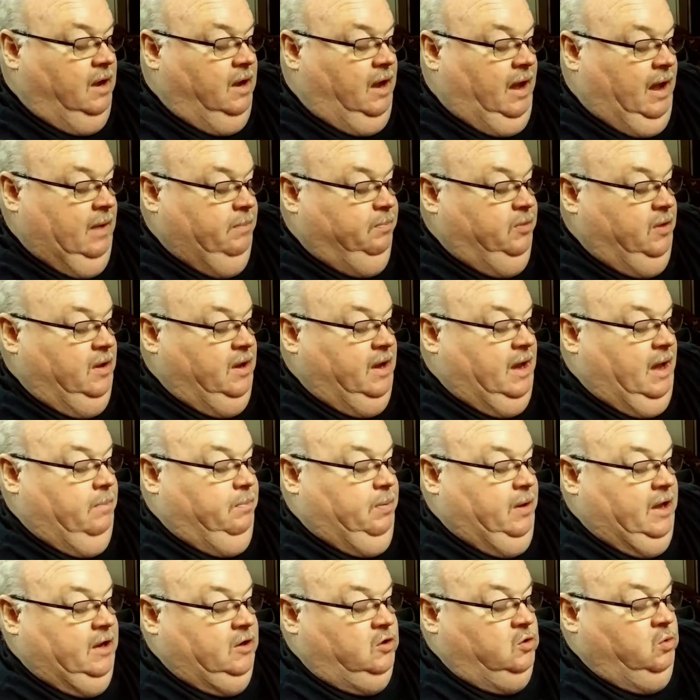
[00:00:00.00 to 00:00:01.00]
I think I
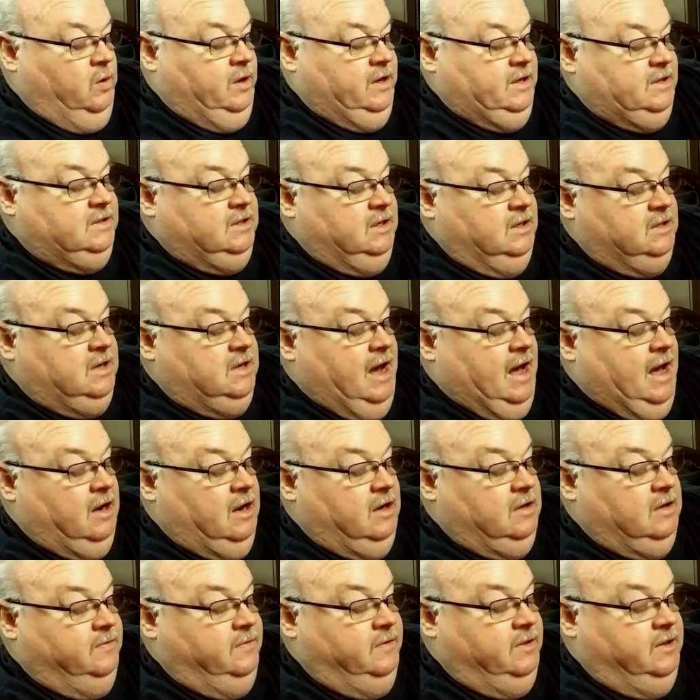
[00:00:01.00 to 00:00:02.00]
paid
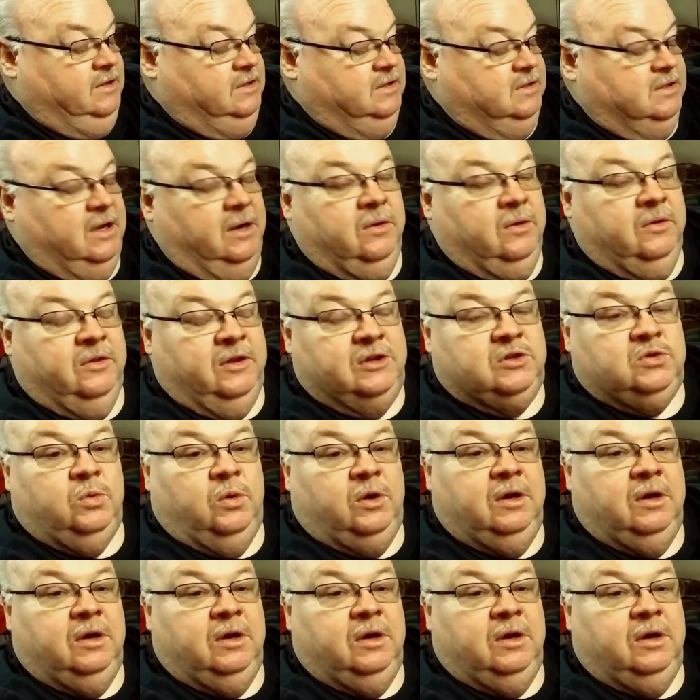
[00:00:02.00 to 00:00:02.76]
$26 for this